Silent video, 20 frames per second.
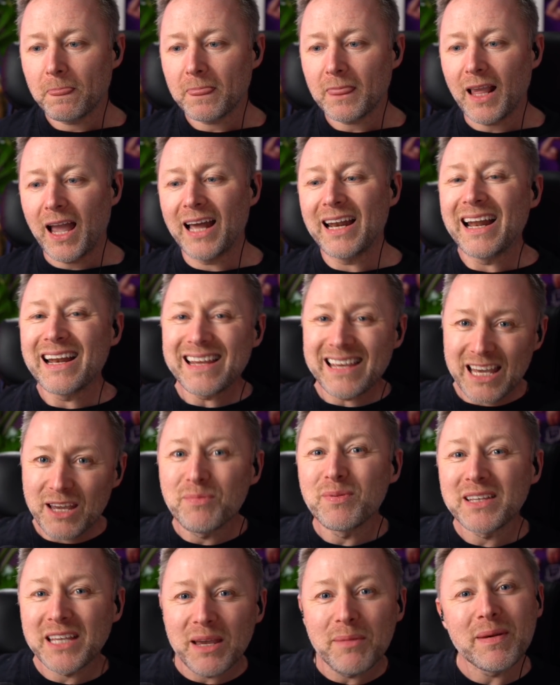And then he
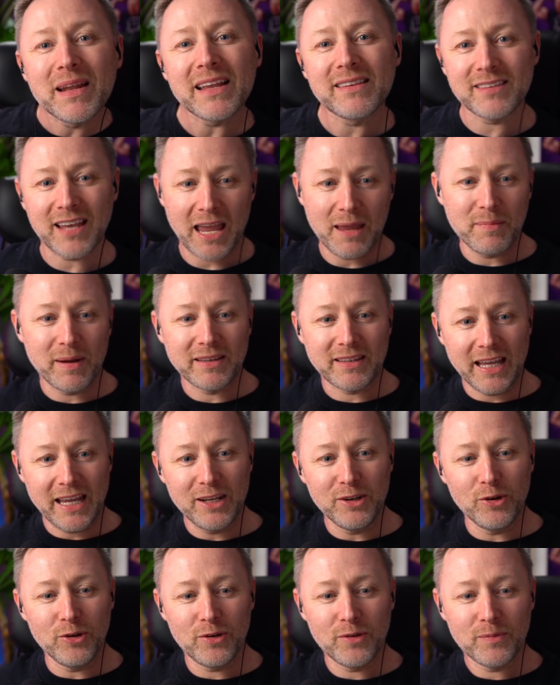would give me the time of day
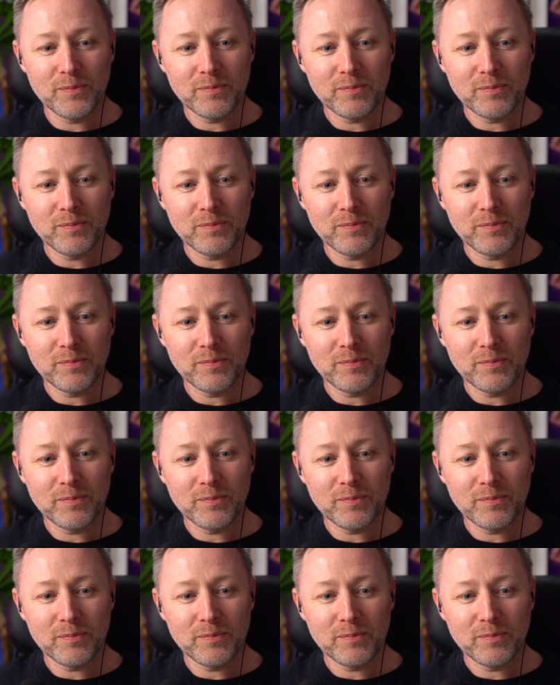now.